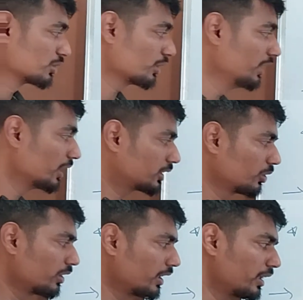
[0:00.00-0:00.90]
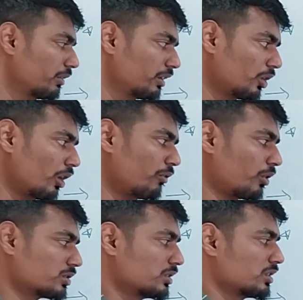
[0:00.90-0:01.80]
So electronegativity of
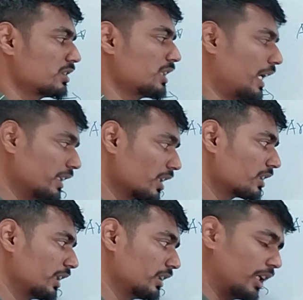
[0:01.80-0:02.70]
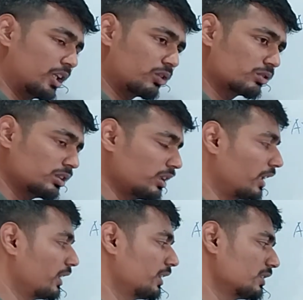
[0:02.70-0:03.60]
oxygen is higher than nitrogen
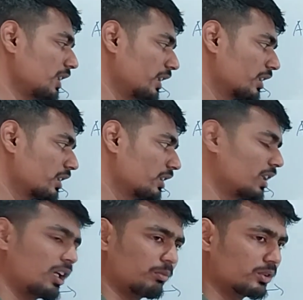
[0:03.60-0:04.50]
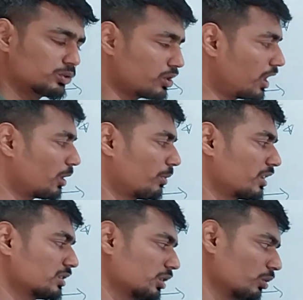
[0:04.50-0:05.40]
and it is higher than carbon. So carbon
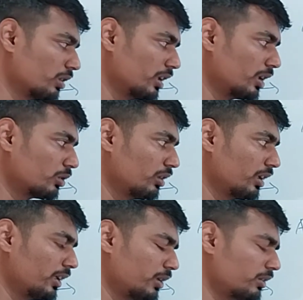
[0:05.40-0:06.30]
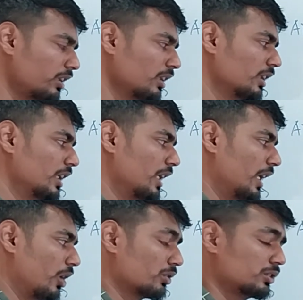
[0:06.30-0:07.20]
has the lower electronegativity
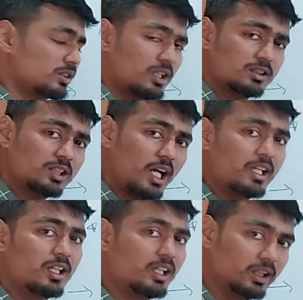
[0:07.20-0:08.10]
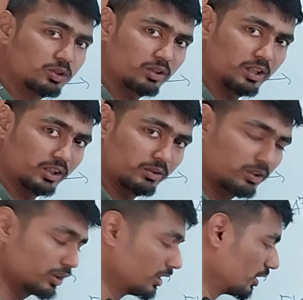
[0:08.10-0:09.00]
and oxygen has the higher
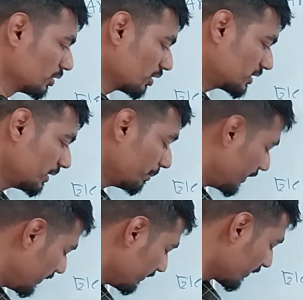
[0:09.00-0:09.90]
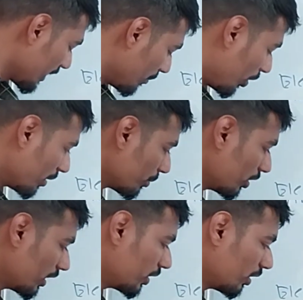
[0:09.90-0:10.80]
electronegativity. So simply bond
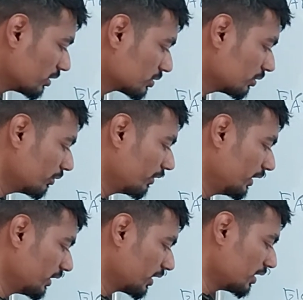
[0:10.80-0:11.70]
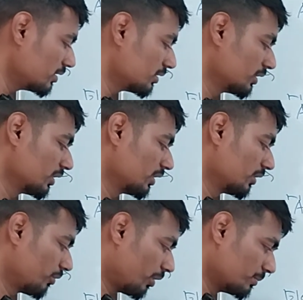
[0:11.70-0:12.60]
polarity also will increase
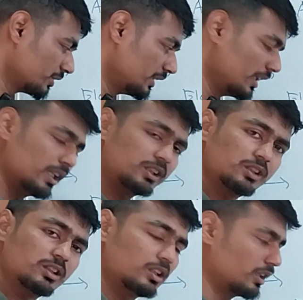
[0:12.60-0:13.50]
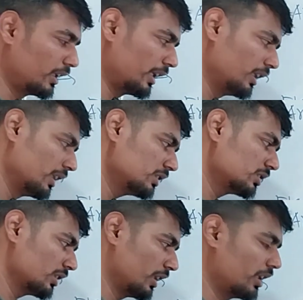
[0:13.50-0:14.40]
from CH, NH
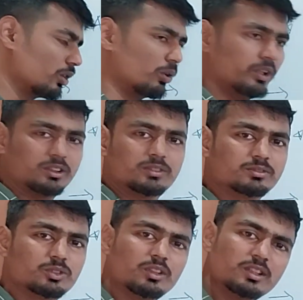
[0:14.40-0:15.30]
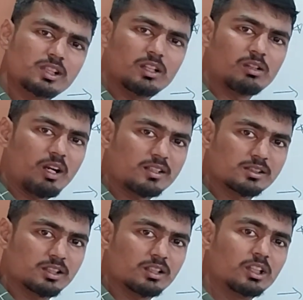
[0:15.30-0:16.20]
and OH. So this is our
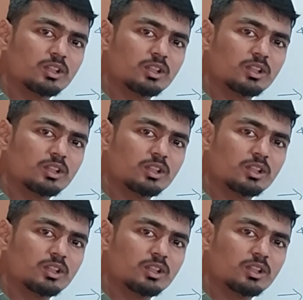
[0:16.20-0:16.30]
answer.